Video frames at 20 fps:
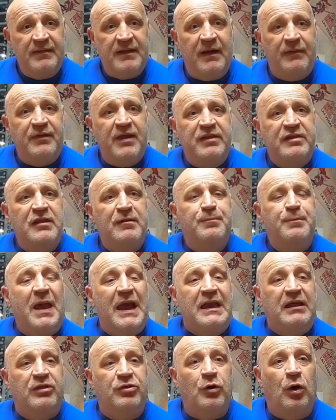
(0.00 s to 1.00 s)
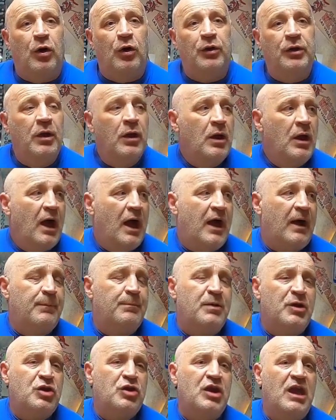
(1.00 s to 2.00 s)
Now this is based on
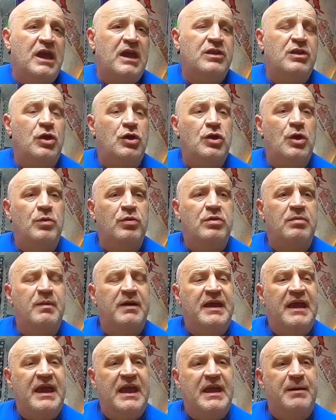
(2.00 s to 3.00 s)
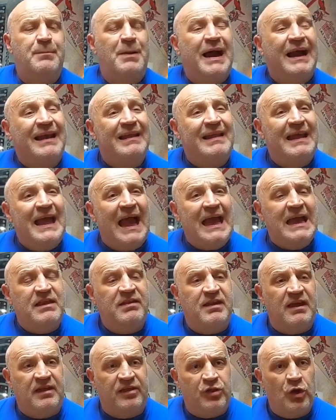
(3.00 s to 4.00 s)
a machine that used to be here back in the
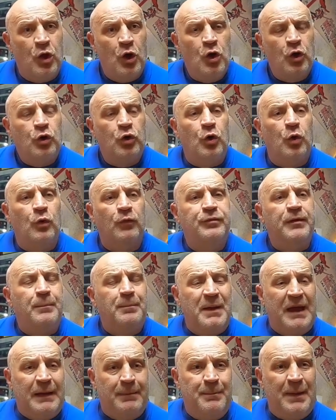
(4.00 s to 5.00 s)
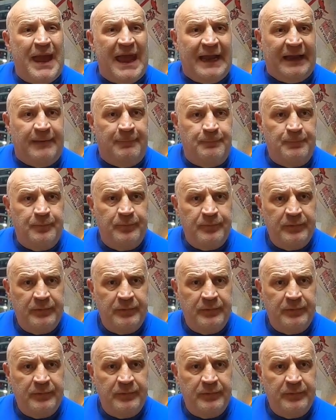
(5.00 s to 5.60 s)
80s called the Big Ben.